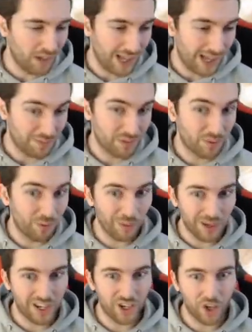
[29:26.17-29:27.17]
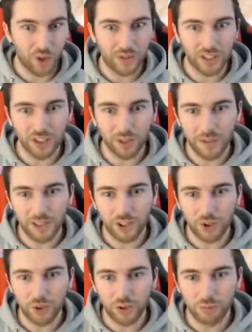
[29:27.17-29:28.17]
Um, so what we're going to do, we're going to jump
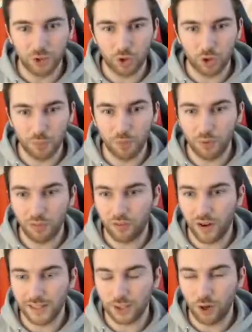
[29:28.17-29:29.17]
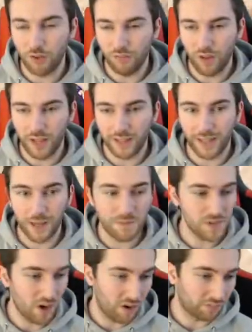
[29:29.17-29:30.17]
into some triple threat offline
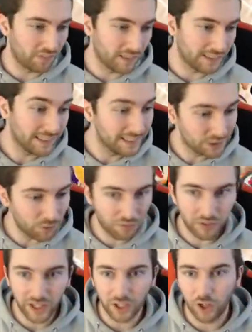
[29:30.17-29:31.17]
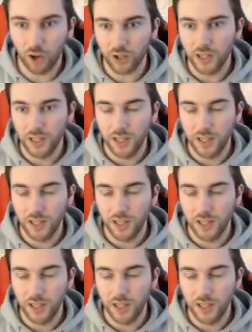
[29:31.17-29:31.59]
games after this, until three o'clock,